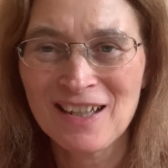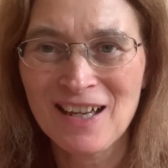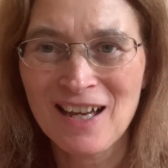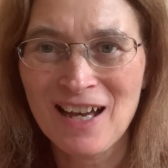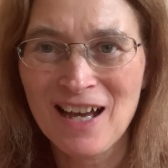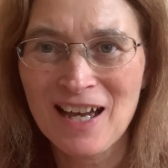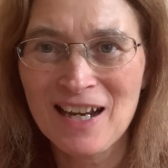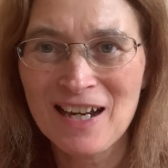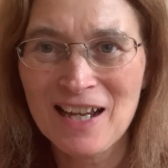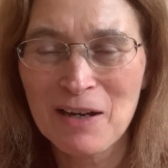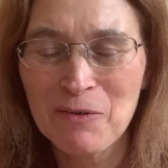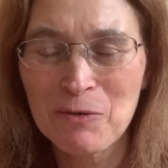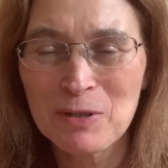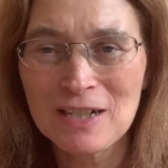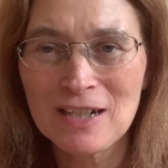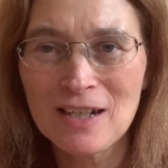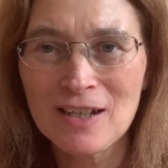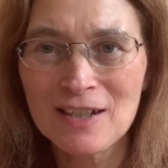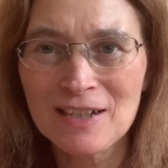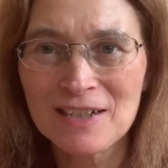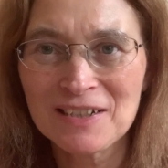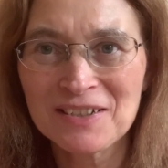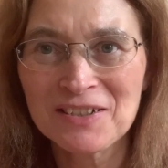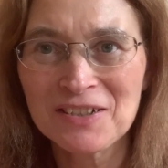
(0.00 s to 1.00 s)
and I would
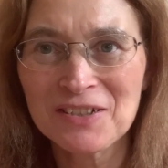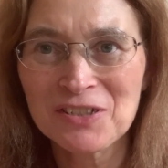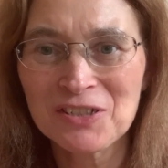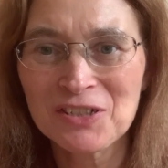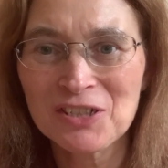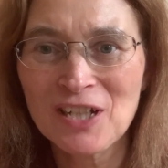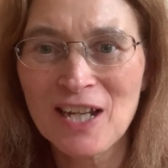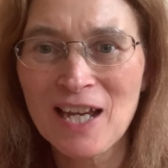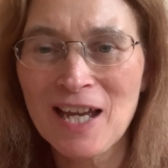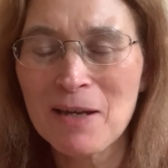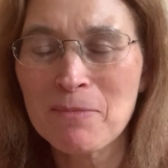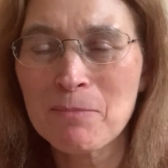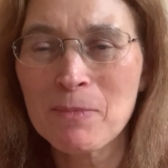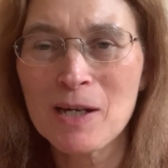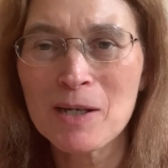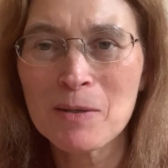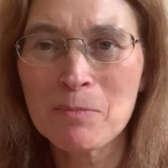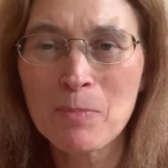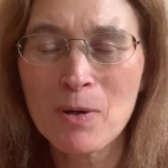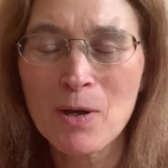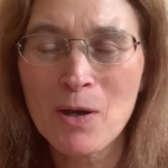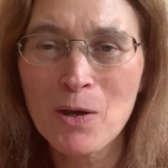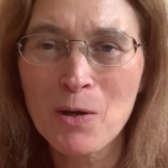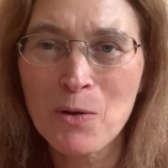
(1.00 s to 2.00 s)
like to share my
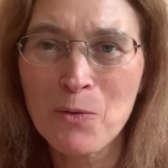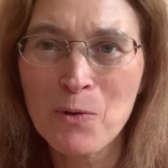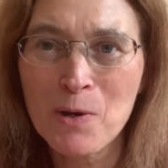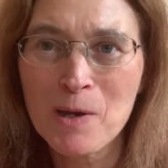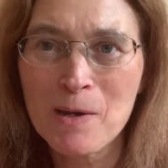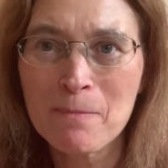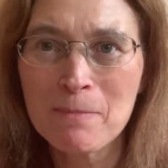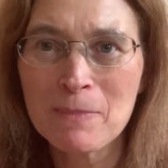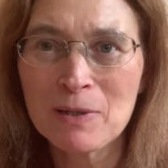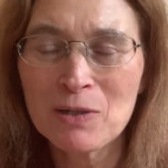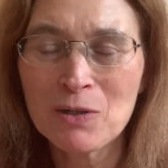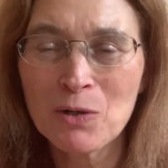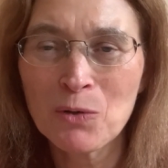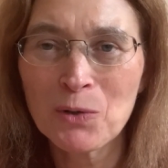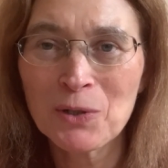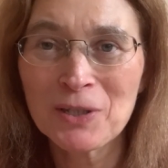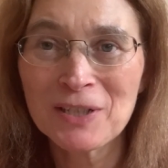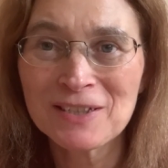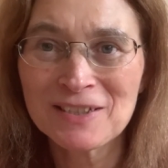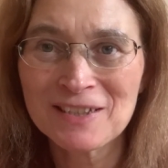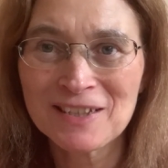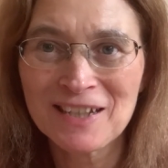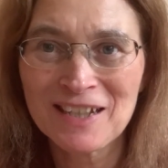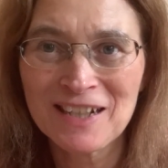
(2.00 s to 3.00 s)
poem
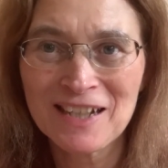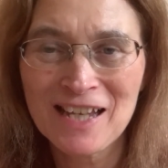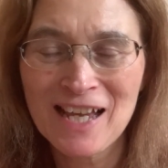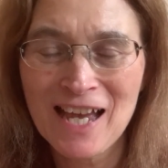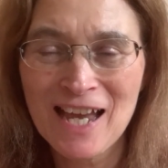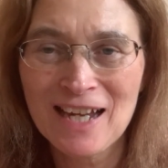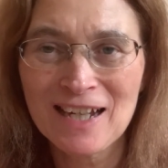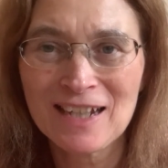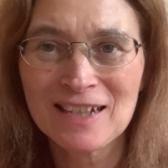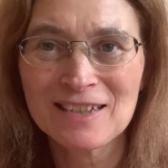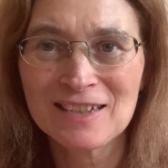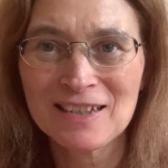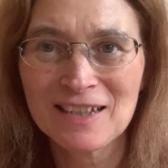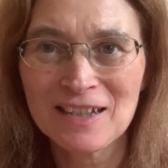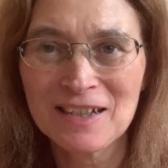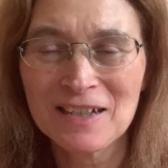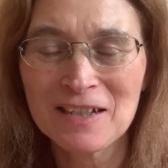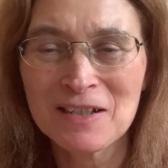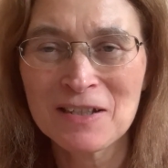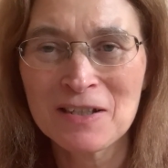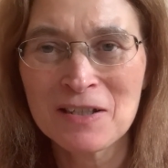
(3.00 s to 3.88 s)
Noise Collector,